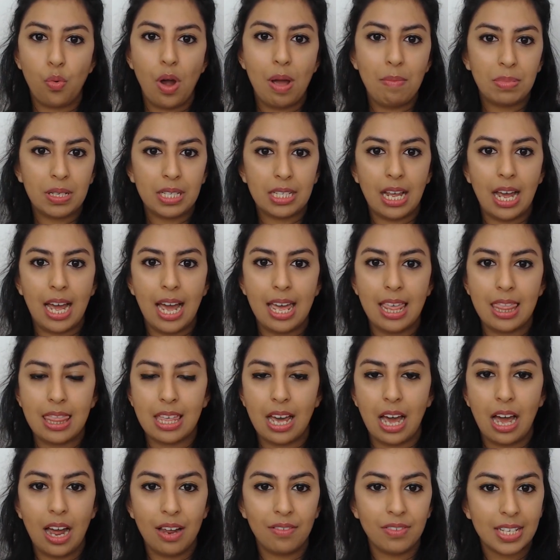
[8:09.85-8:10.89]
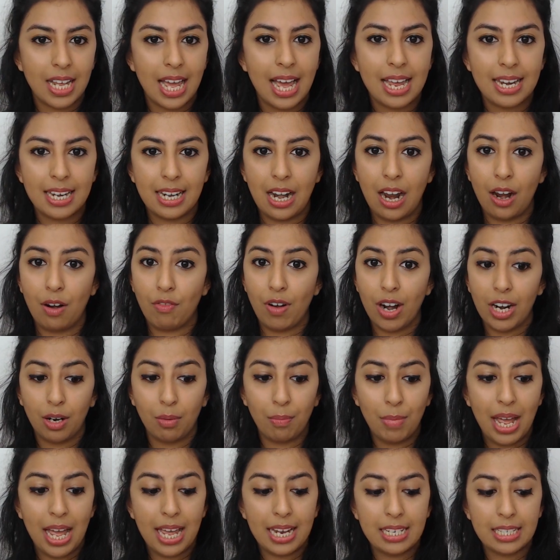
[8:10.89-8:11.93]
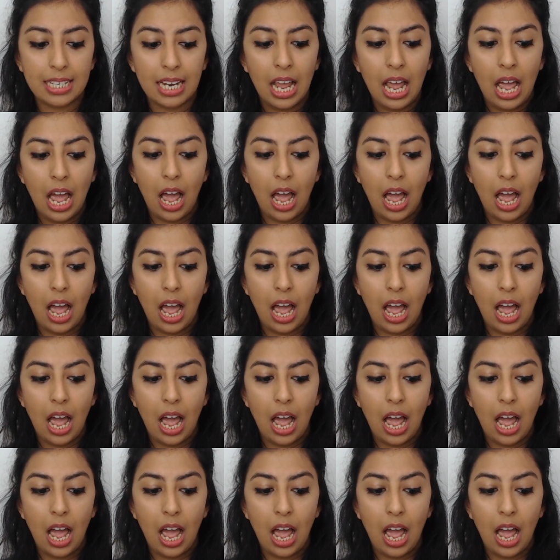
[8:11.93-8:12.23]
website that I've said and I recommend,